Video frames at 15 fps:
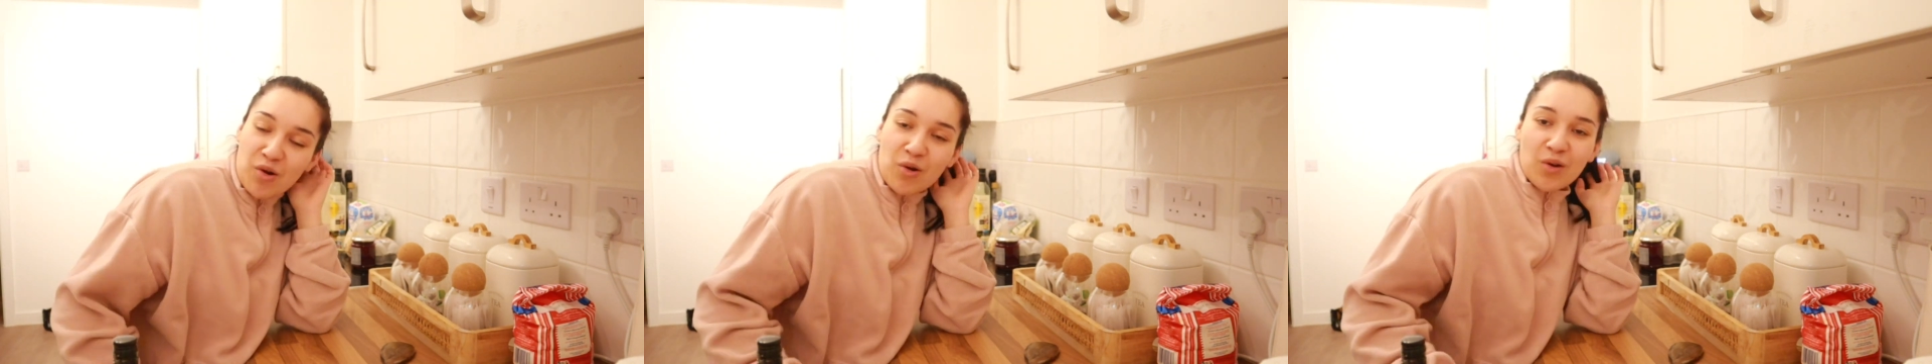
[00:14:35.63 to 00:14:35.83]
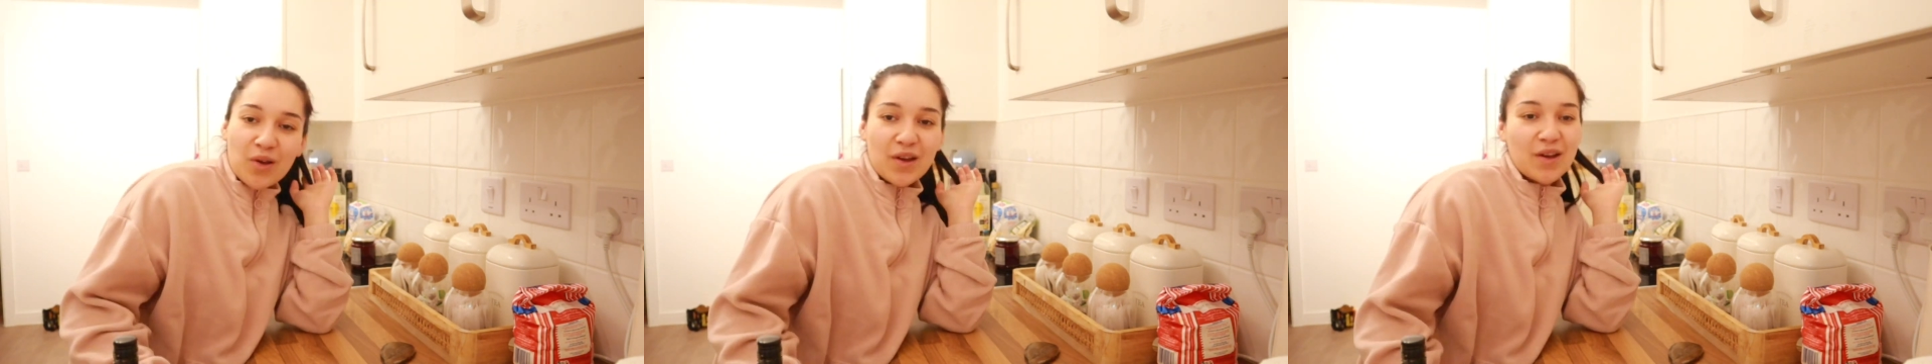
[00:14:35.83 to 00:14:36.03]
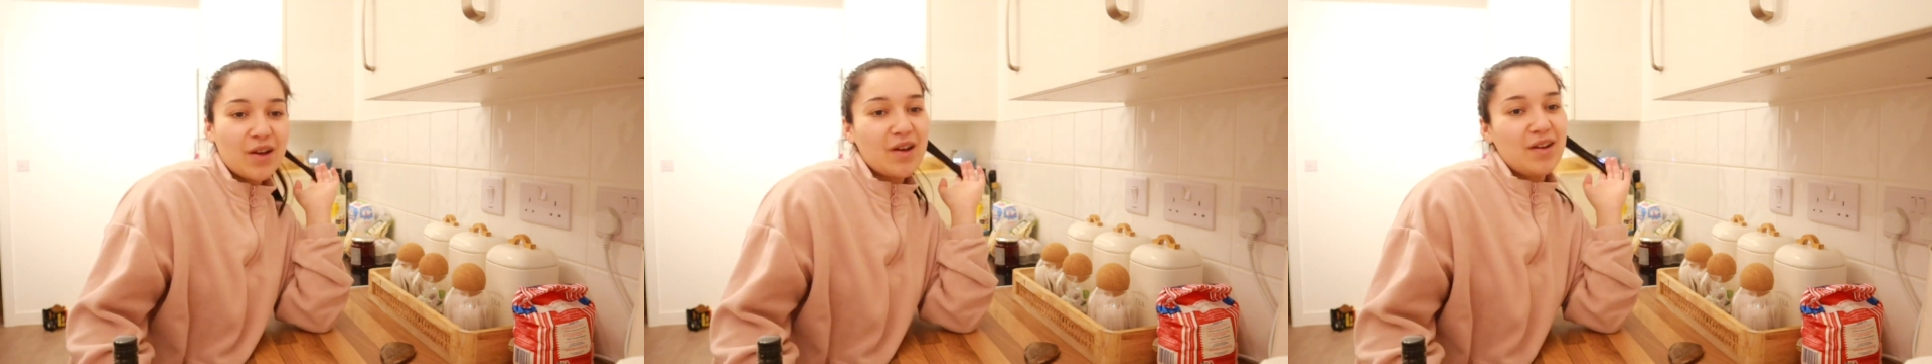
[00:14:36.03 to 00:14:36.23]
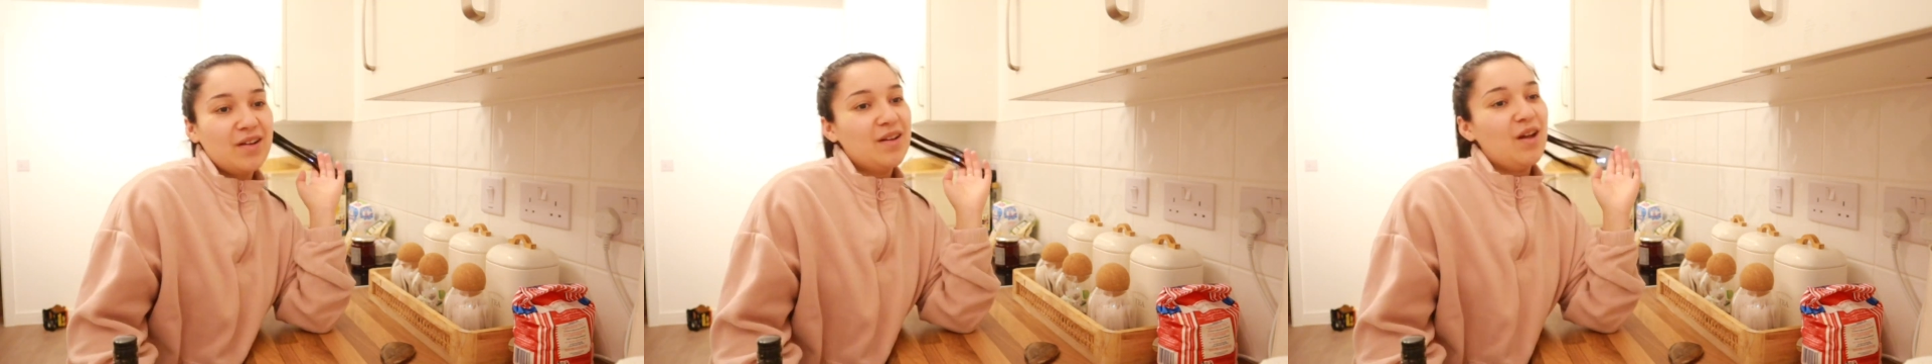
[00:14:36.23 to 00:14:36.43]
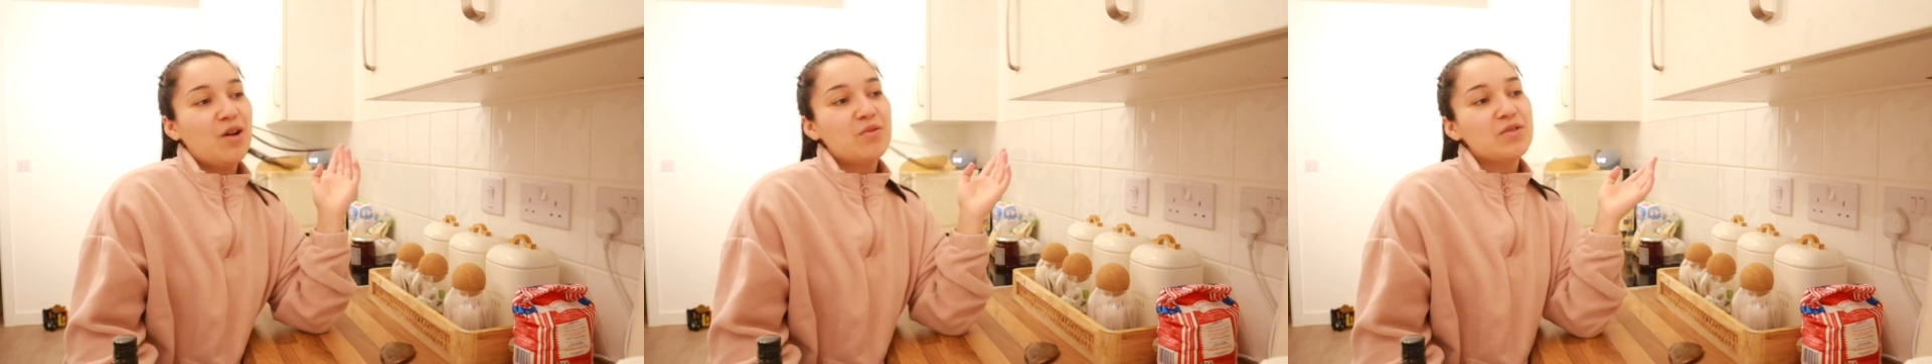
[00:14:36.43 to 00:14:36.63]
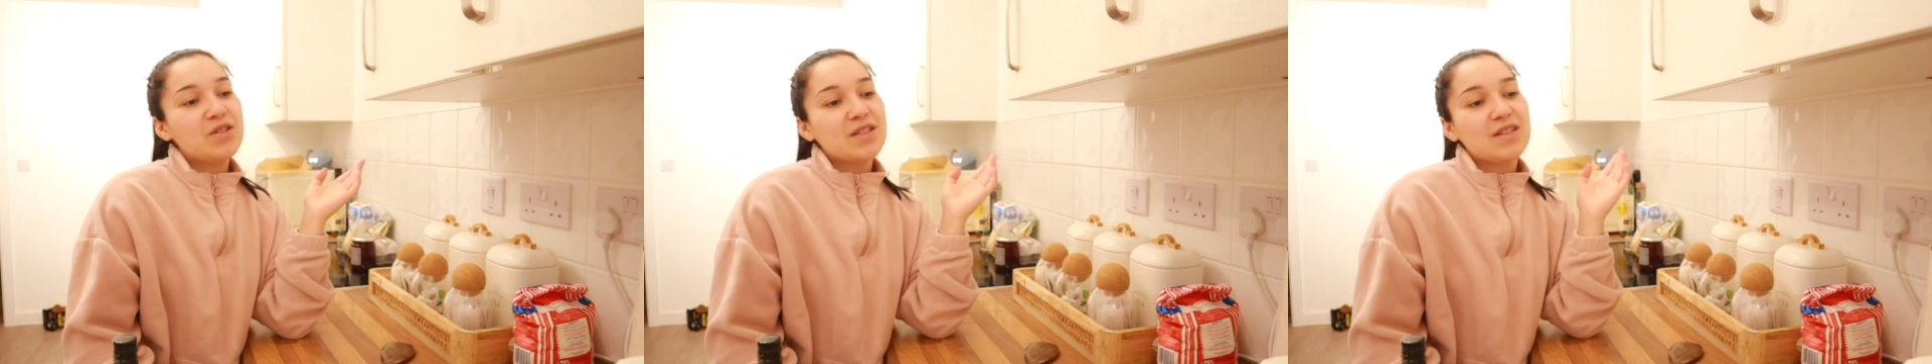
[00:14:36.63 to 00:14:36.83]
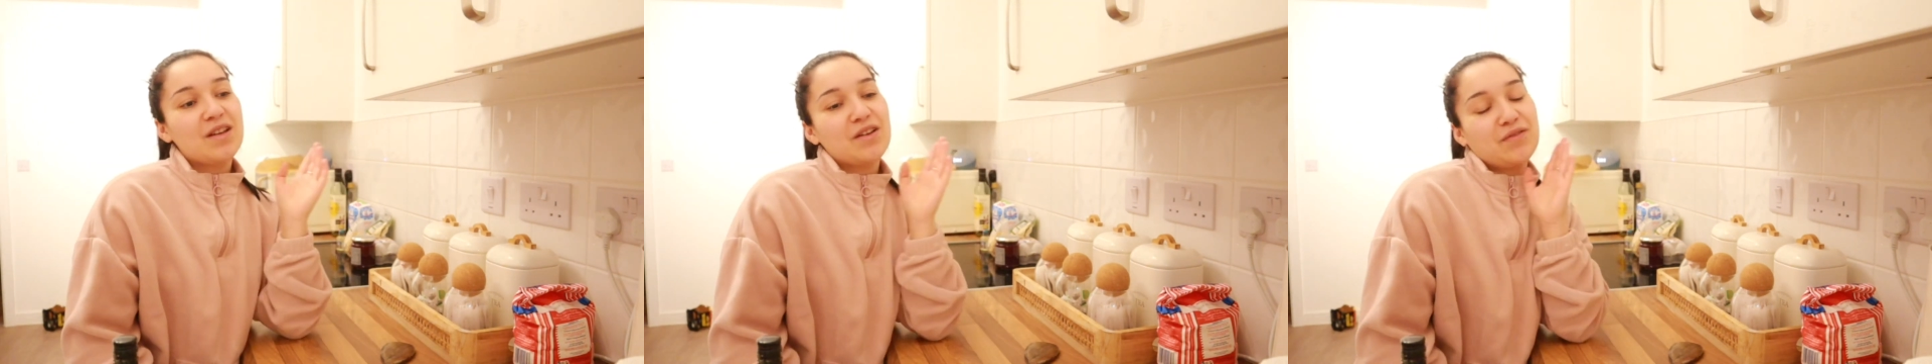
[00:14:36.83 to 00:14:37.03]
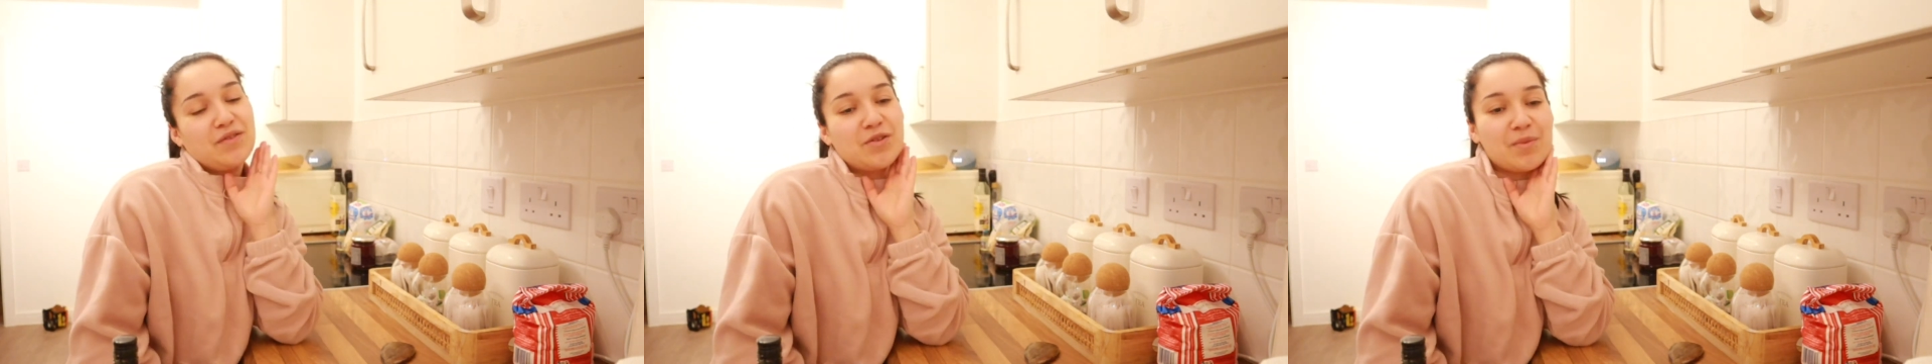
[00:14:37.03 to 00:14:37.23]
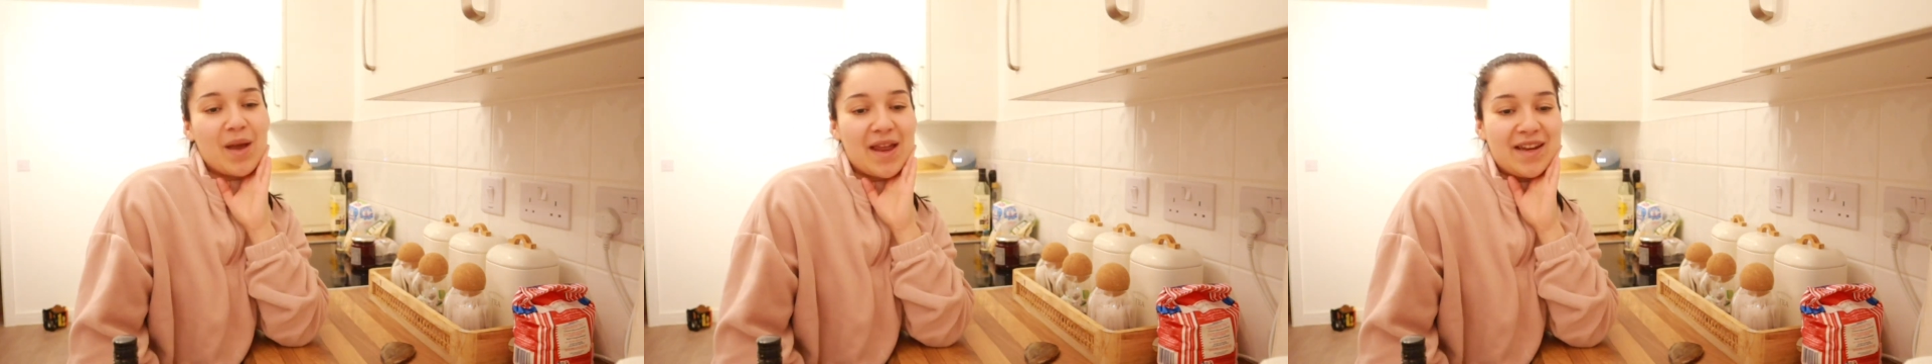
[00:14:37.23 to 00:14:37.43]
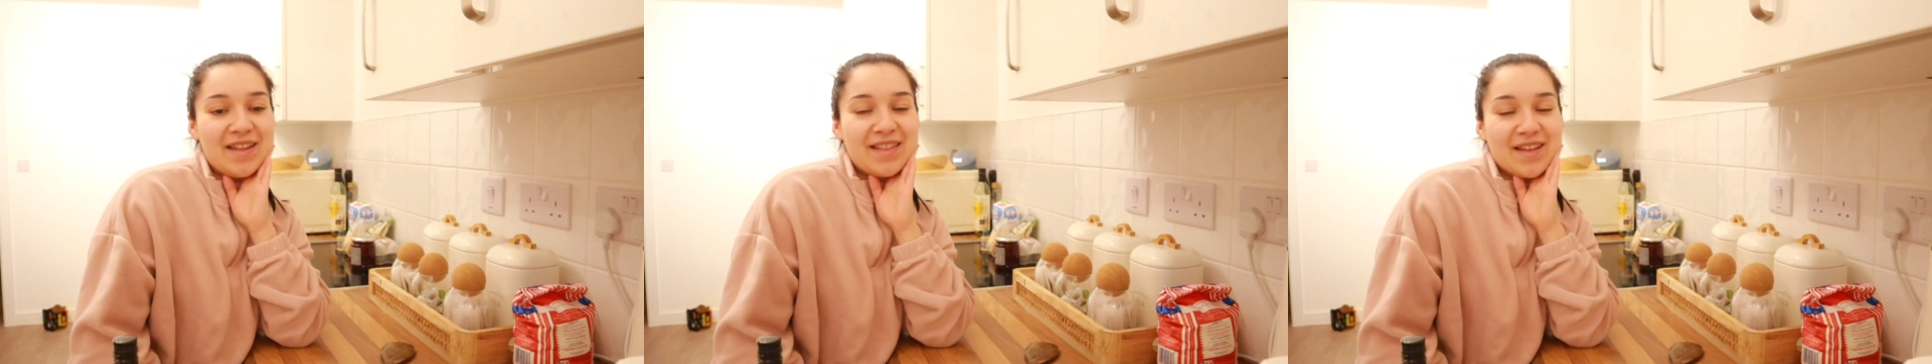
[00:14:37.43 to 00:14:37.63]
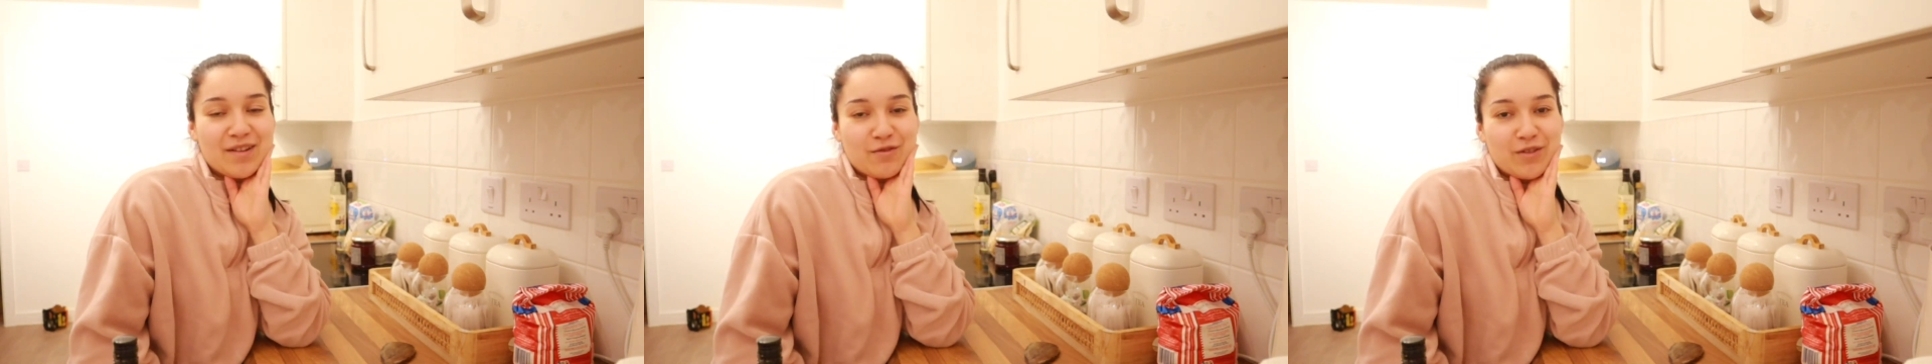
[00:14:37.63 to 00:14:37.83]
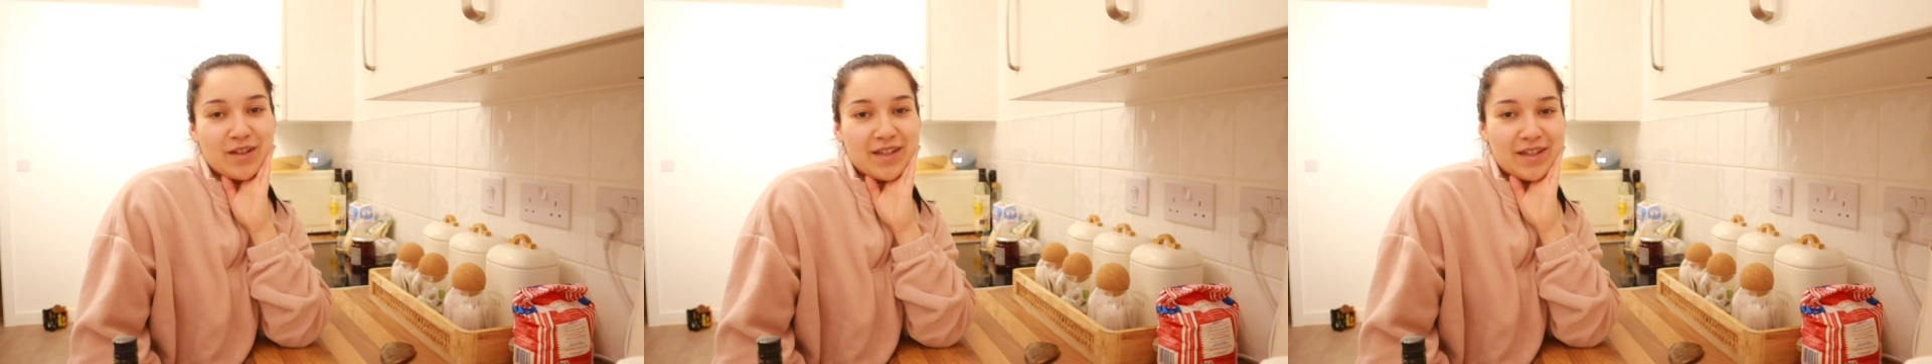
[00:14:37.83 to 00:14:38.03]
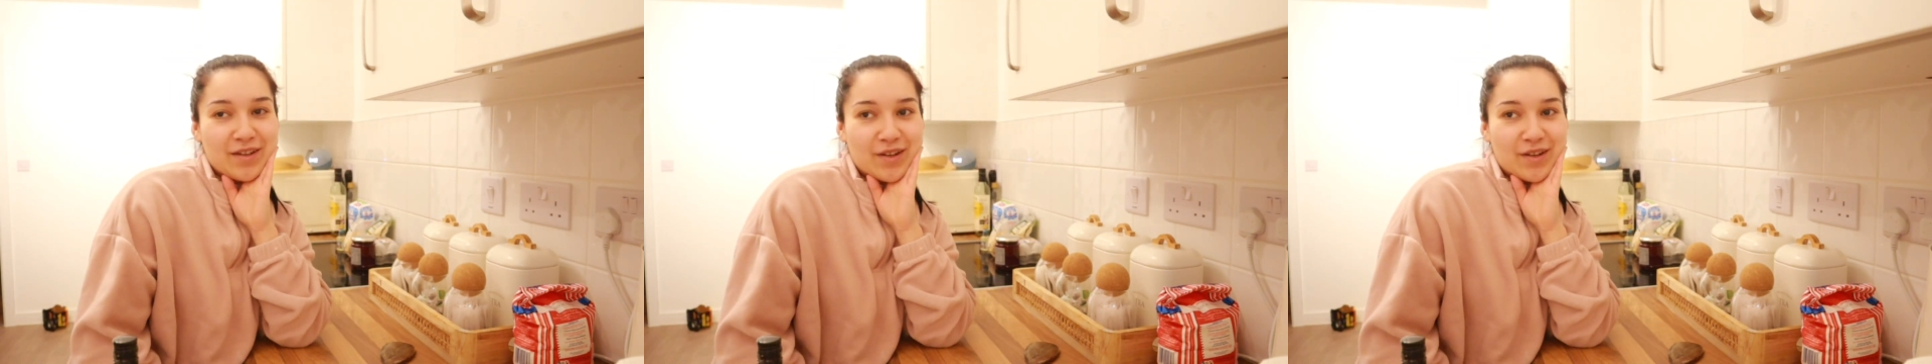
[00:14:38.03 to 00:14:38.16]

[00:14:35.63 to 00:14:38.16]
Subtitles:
or like I would just like film anything really,